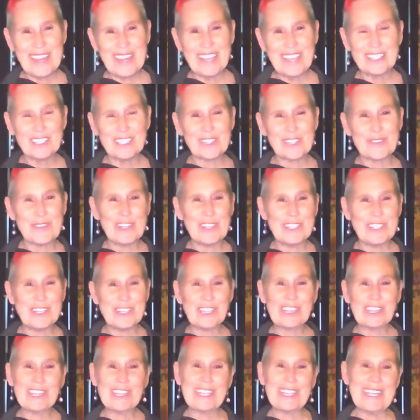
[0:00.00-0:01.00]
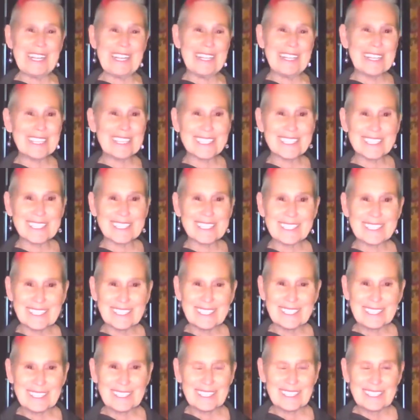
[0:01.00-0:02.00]
is going to lead us
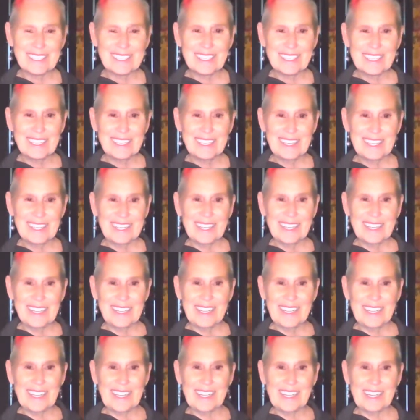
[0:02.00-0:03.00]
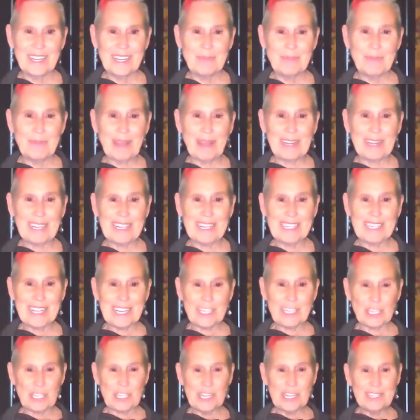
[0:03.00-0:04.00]
in a
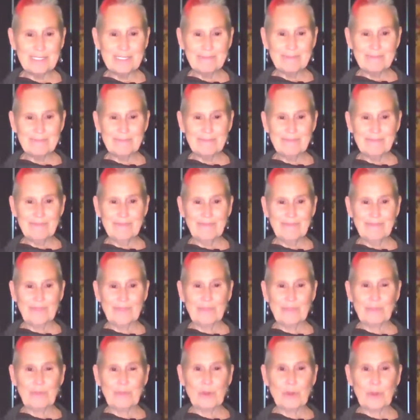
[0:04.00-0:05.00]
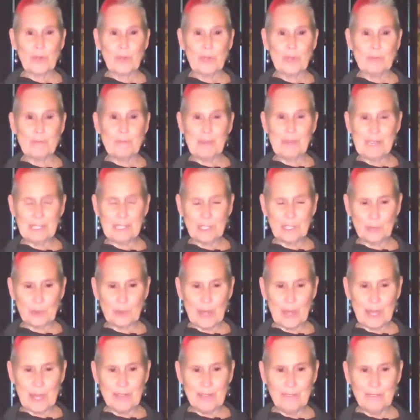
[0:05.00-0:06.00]
meditation for the
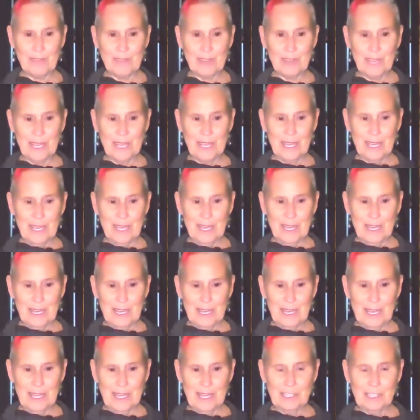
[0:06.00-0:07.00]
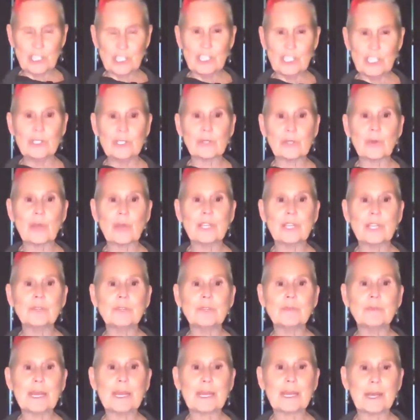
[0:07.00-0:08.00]
peace wave. And she's going
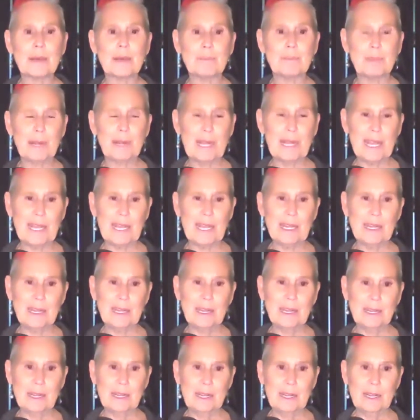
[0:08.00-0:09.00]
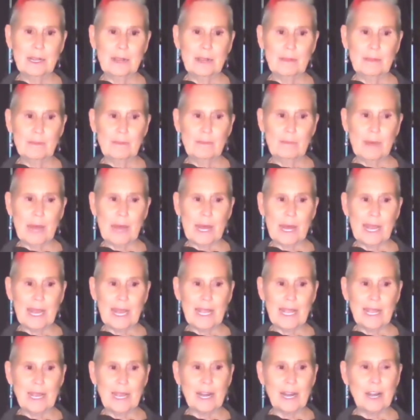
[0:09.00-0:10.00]
to be accompanied
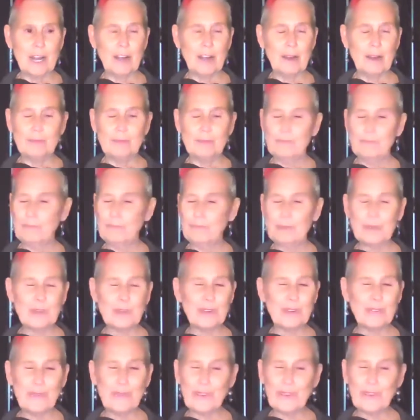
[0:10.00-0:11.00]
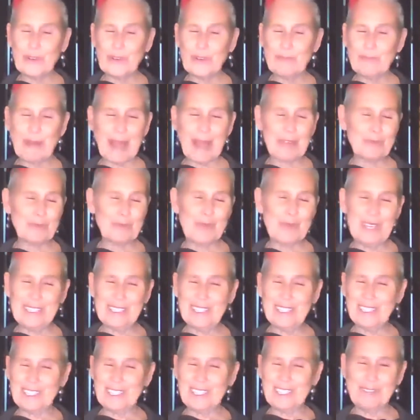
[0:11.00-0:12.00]
by our beautiful
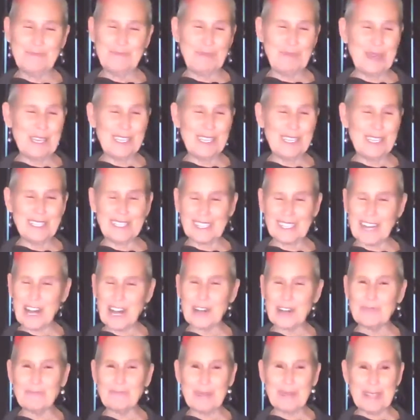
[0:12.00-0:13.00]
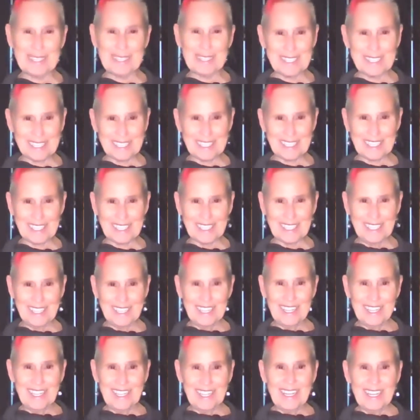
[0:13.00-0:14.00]
Pathways to Peace harpist,
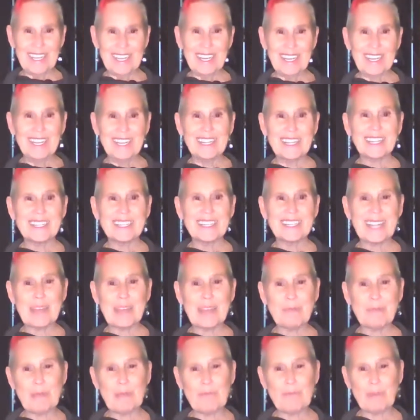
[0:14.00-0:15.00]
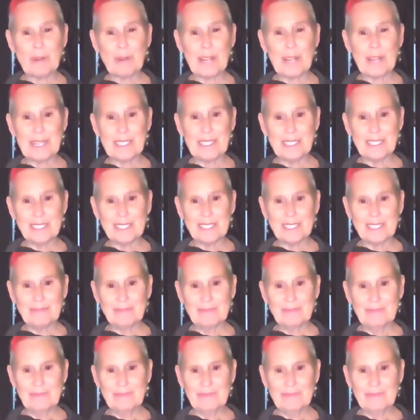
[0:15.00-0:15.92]
Tammy Briggs.